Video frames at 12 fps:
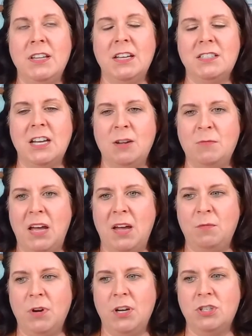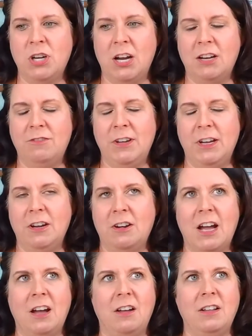that state of mind where you're trying to figure
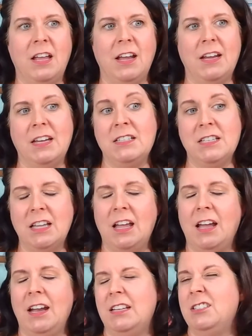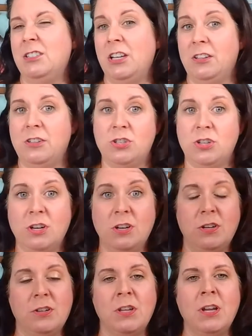out, like, is he lying? Is he telling the
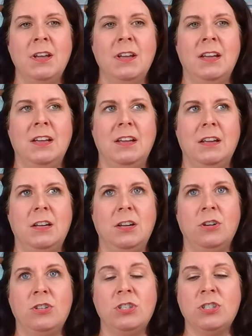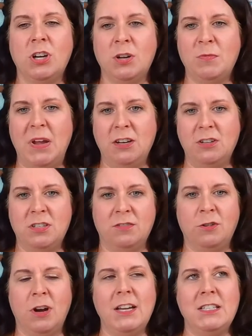truth? You're just going to make yourself
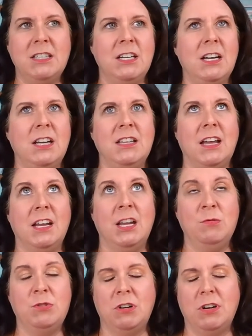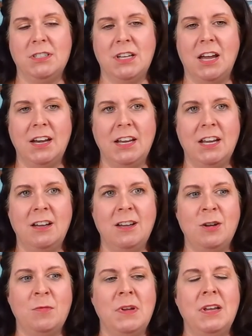crazy, and that keeps your anxiety
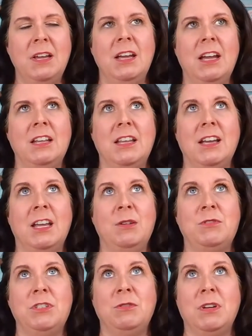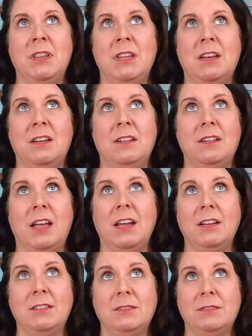up, and that keeps you in the,
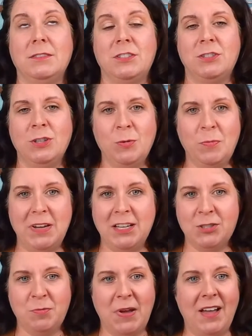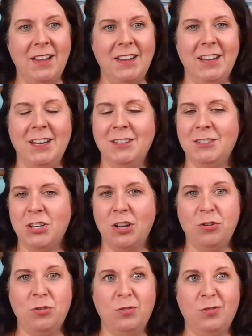like, snooping, spying
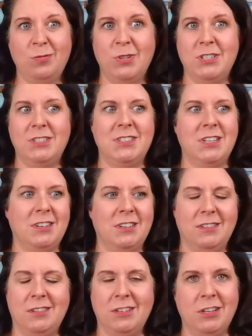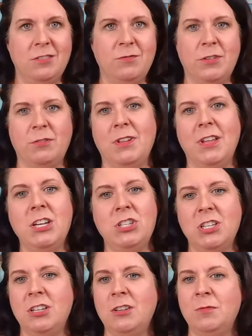zone, which isn't good for the
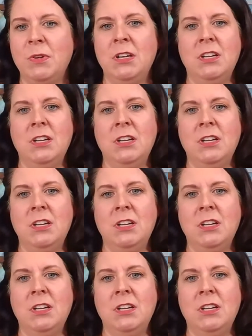relationship.